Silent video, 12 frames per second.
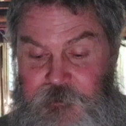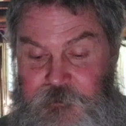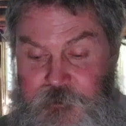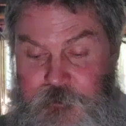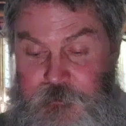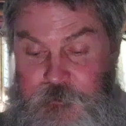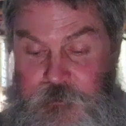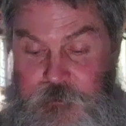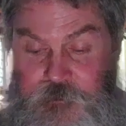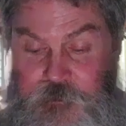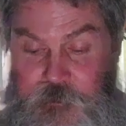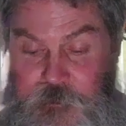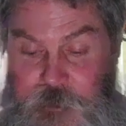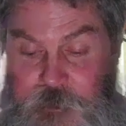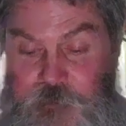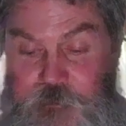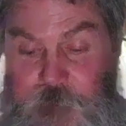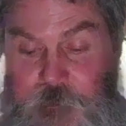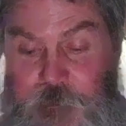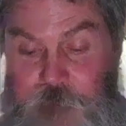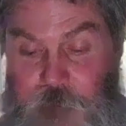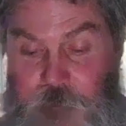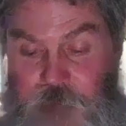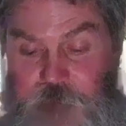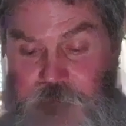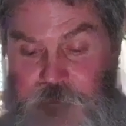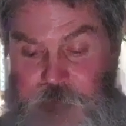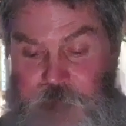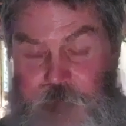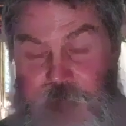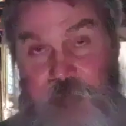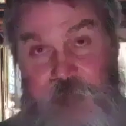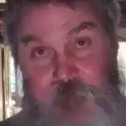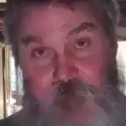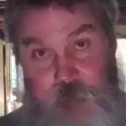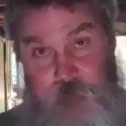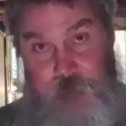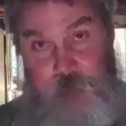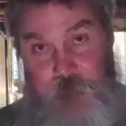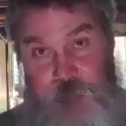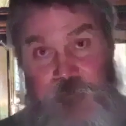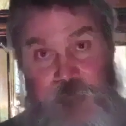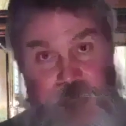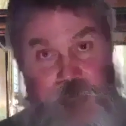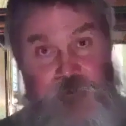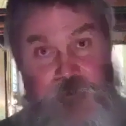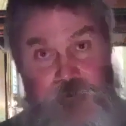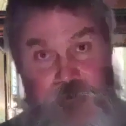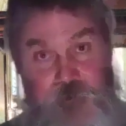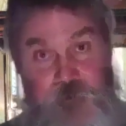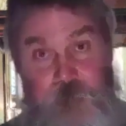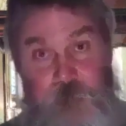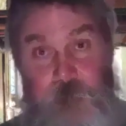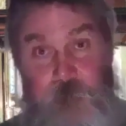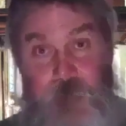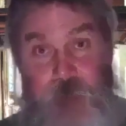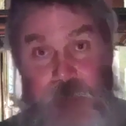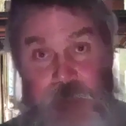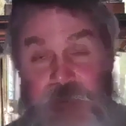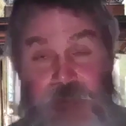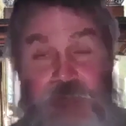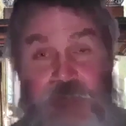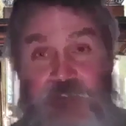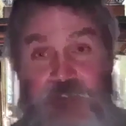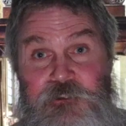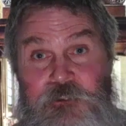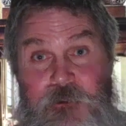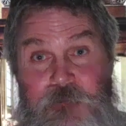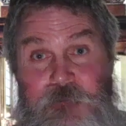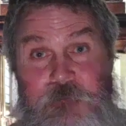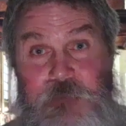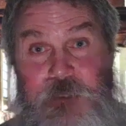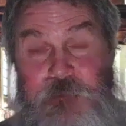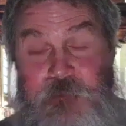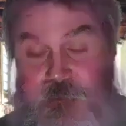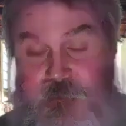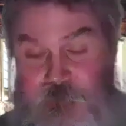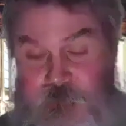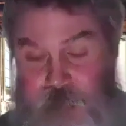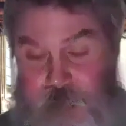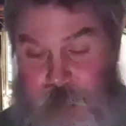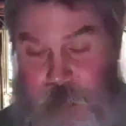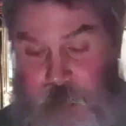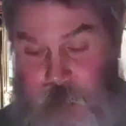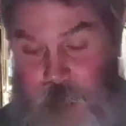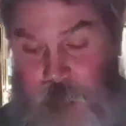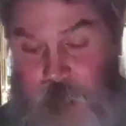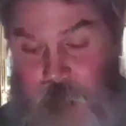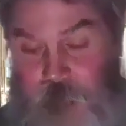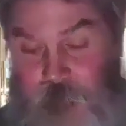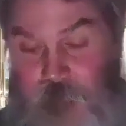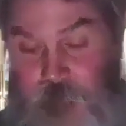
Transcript: Isaiah 52 is an announcement of prophecy fulfilled. This is 52. And this isn't taught correctly either.